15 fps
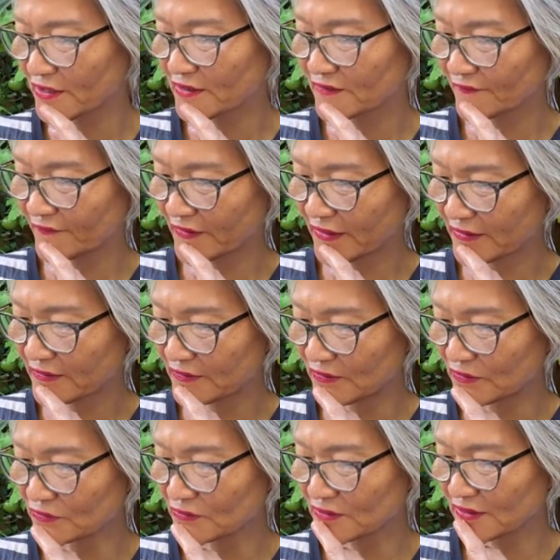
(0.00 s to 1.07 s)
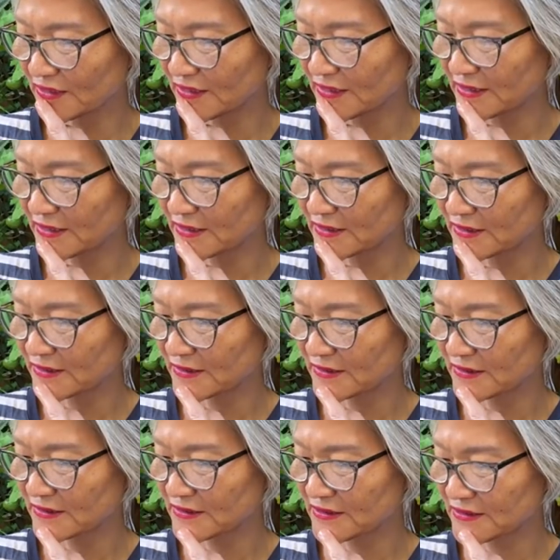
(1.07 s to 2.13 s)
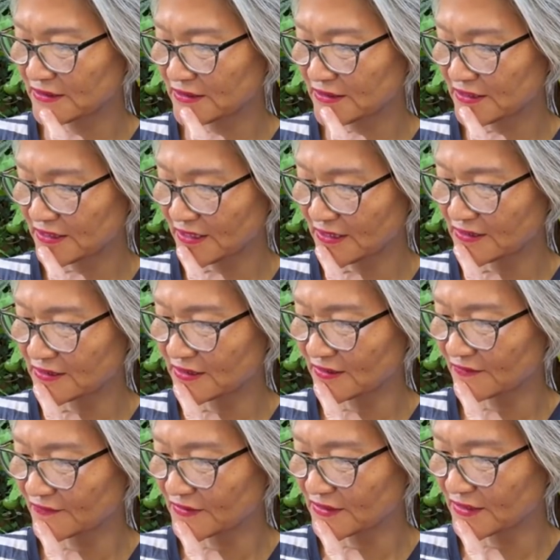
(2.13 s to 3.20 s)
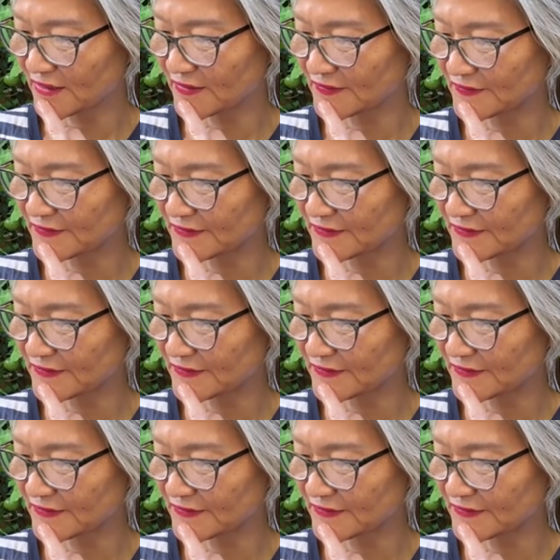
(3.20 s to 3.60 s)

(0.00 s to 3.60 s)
We can only change ourselves.